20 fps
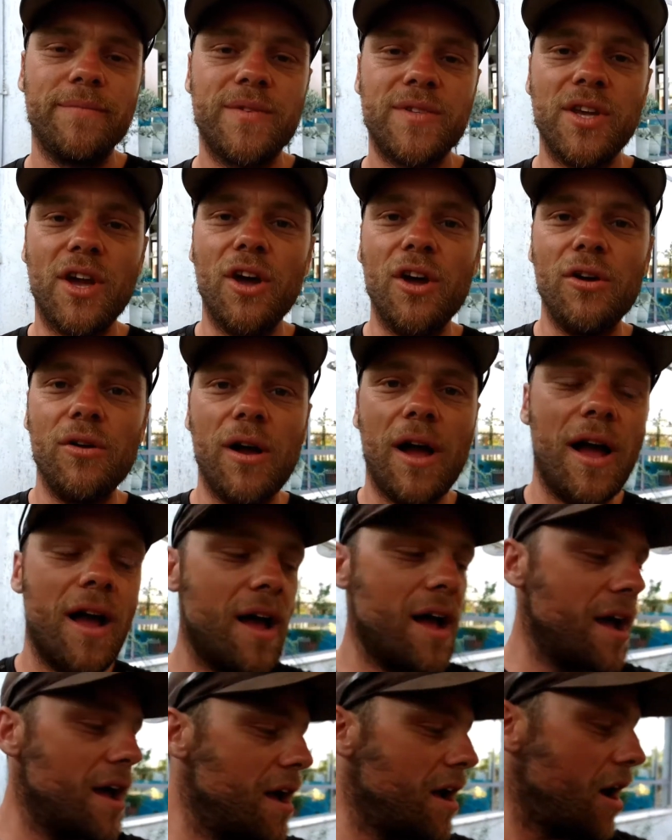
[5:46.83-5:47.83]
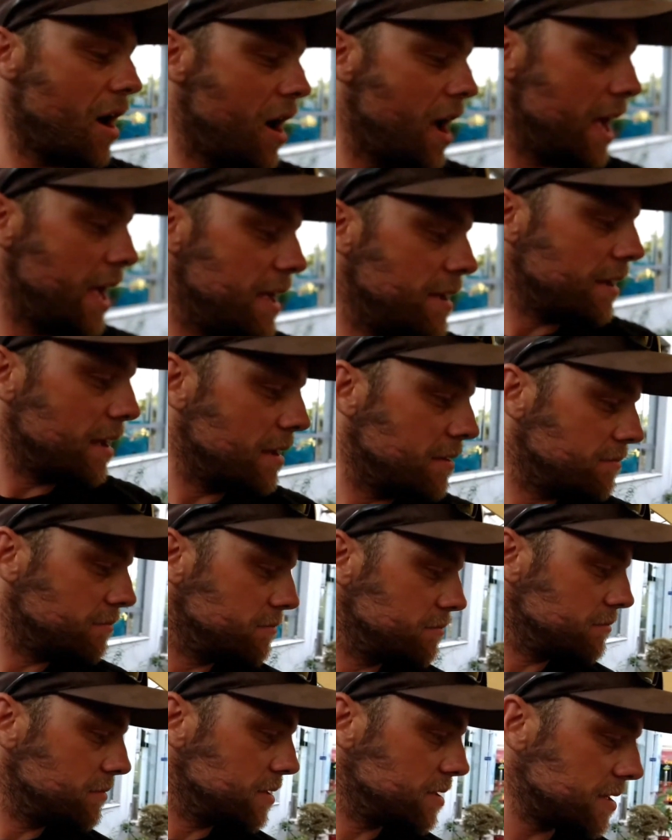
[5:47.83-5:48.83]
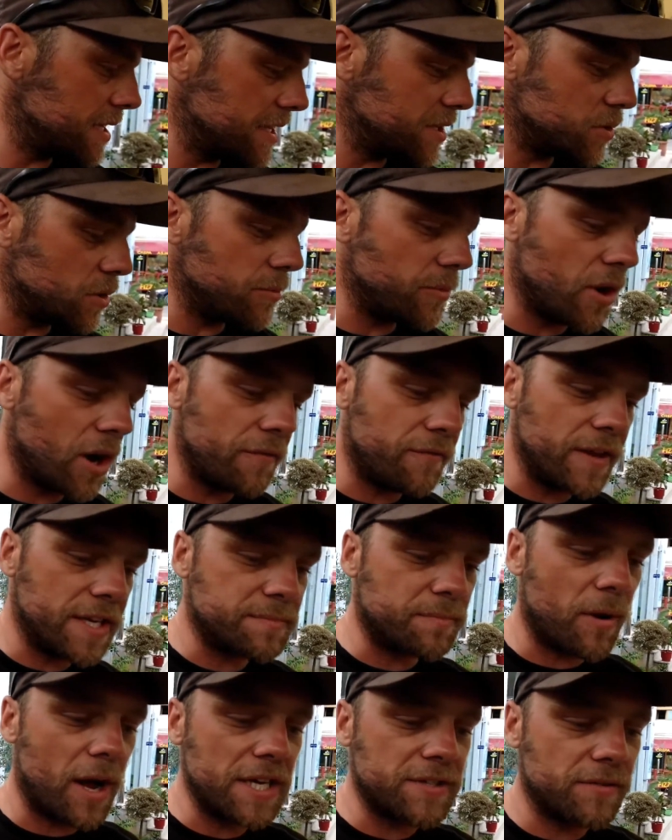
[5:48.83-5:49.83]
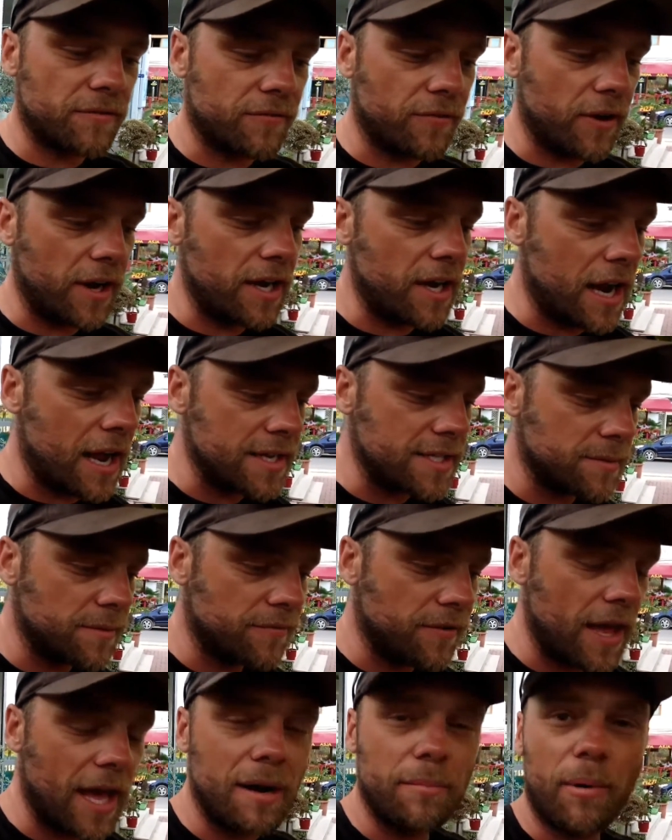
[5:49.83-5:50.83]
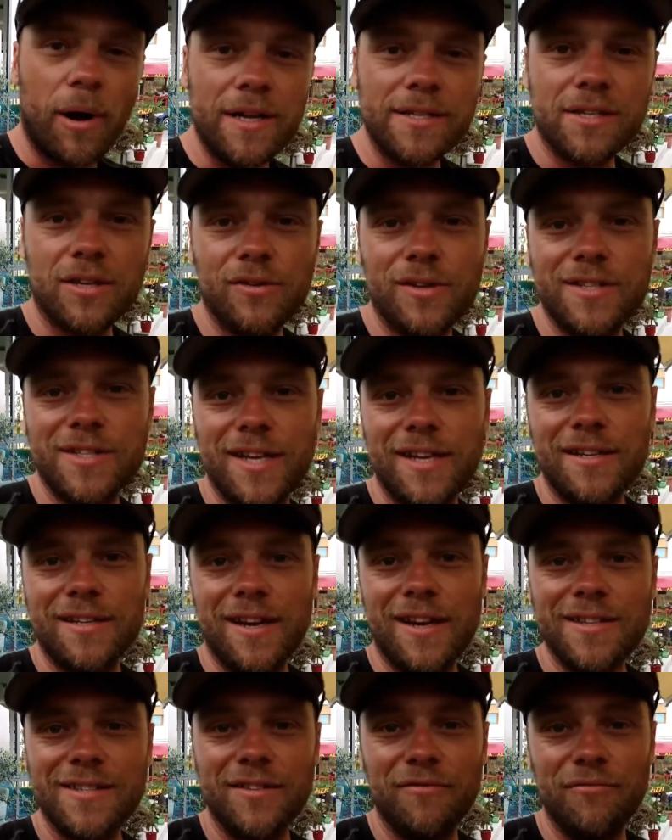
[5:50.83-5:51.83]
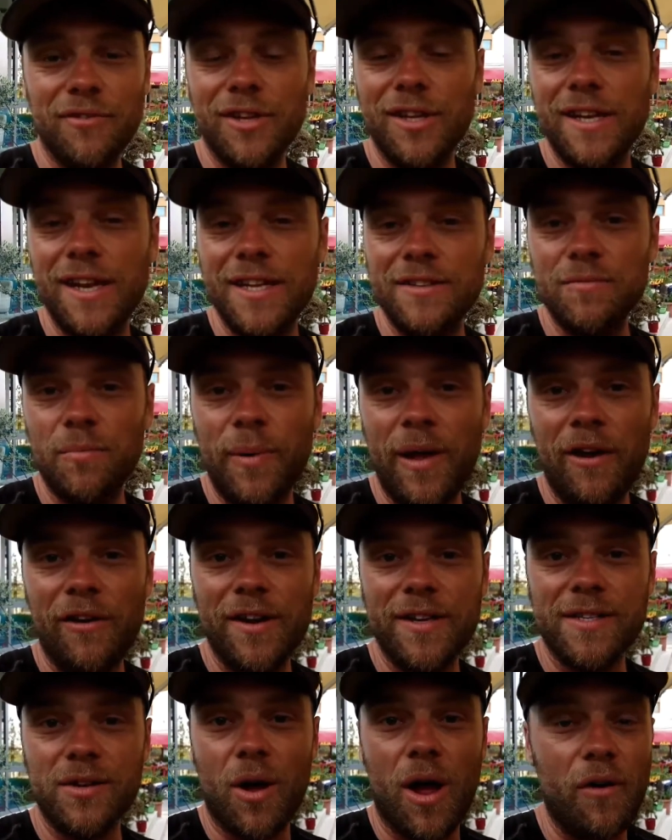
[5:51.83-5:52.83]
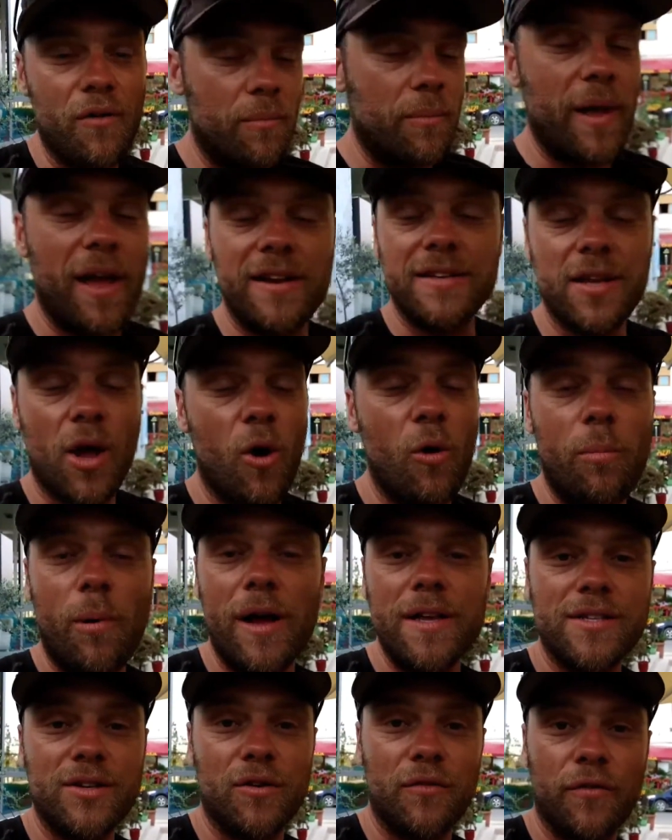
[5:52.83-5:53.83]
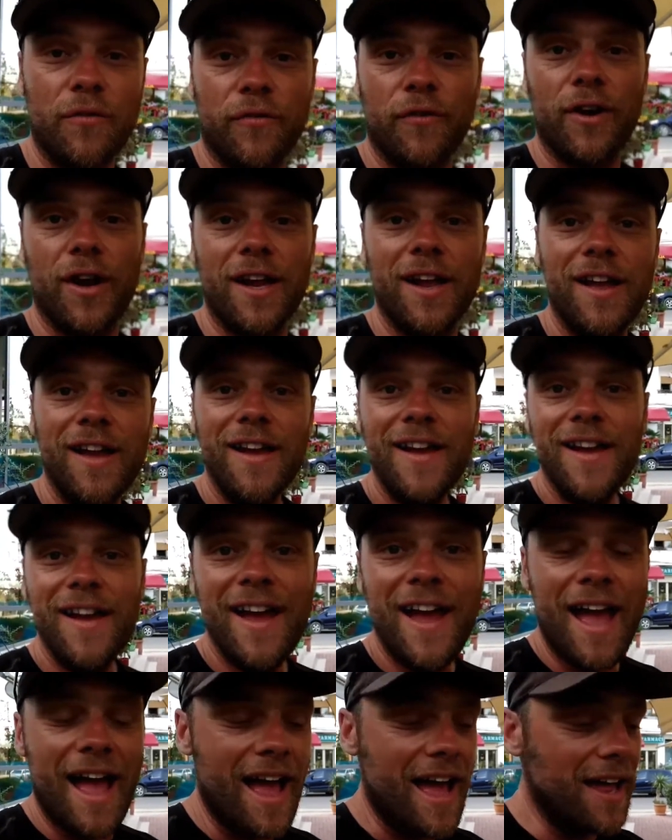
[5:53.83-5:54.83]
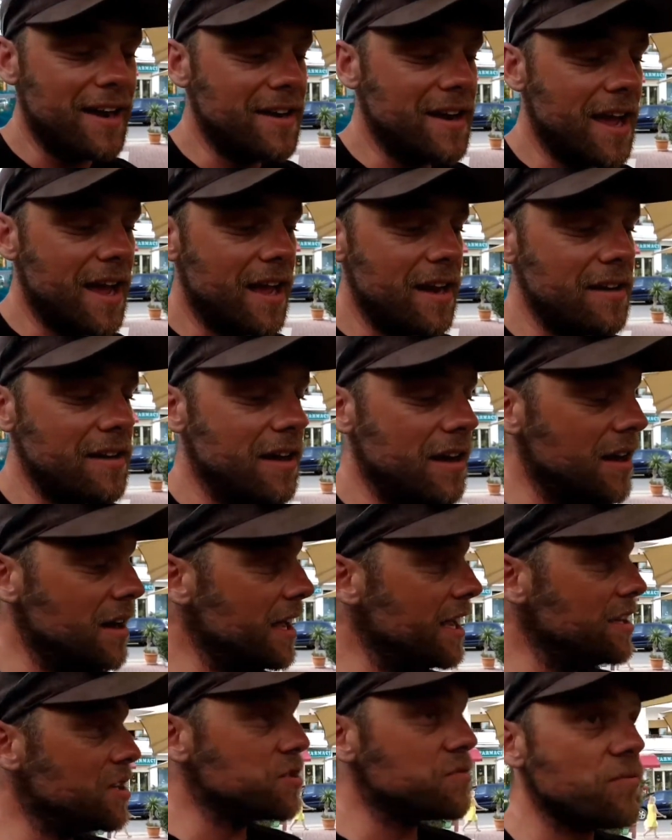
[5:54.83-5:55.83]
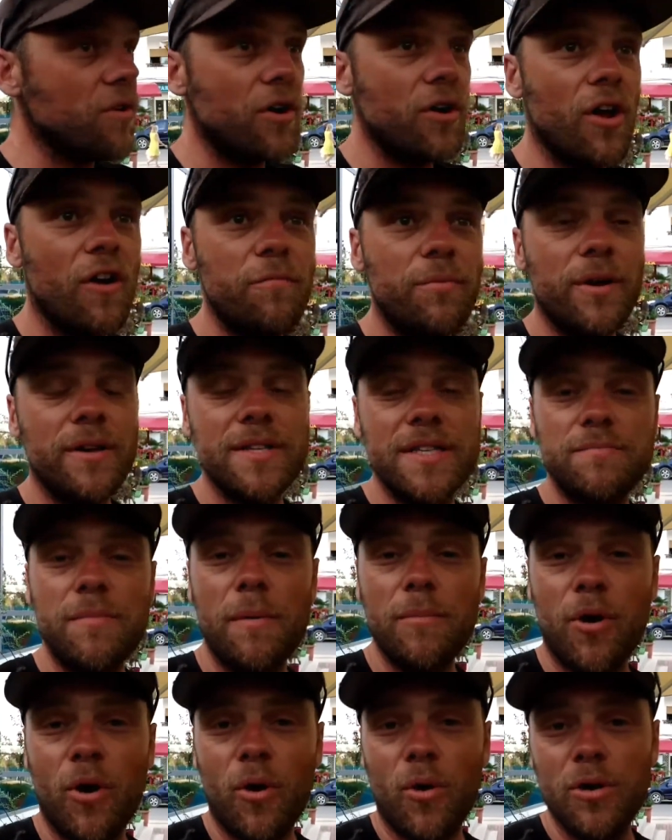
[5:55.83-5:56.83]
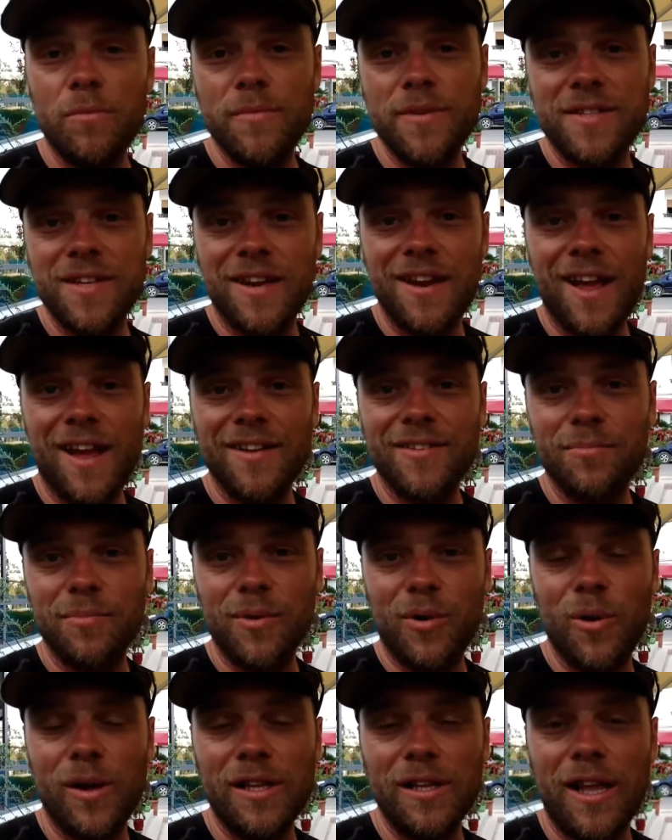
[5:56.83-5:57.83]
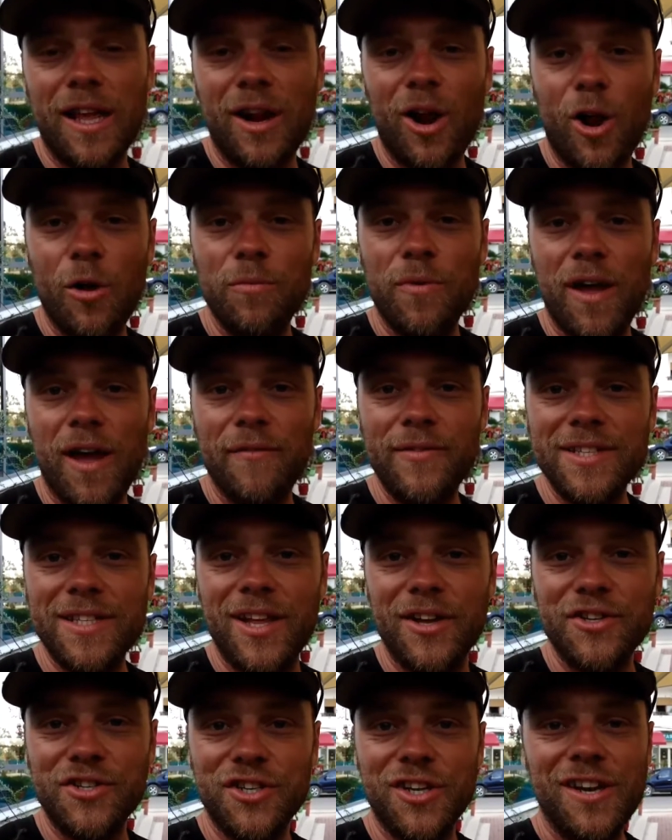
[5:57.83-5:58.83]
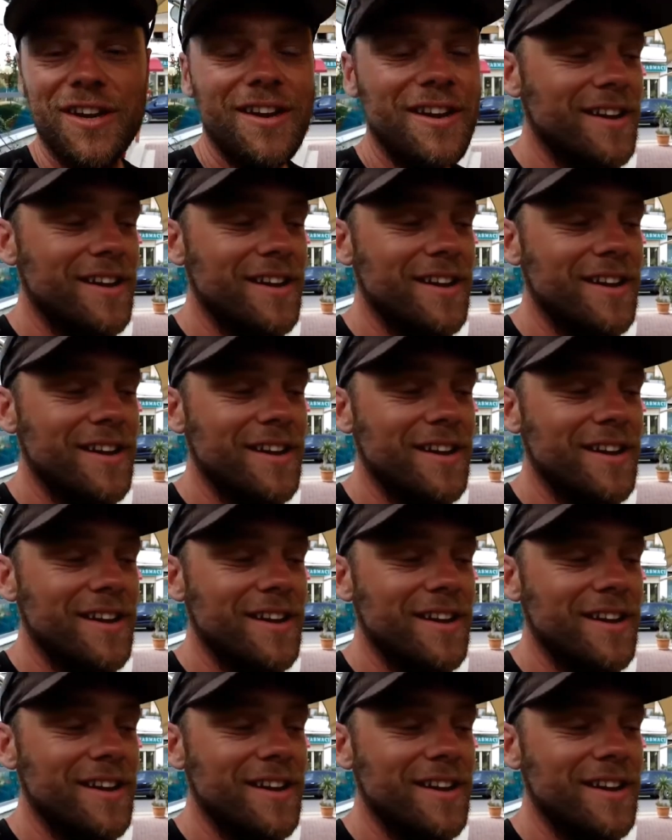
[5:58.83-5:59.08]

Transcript: So I said to him that I fix bikes for free, and I asked him if he had a bicycle. He said he does, and it really needs repairing. So I repaired his whole bicycle for free, and then he just rode off because his mum called him and said he had to quickly get home to have his lunch.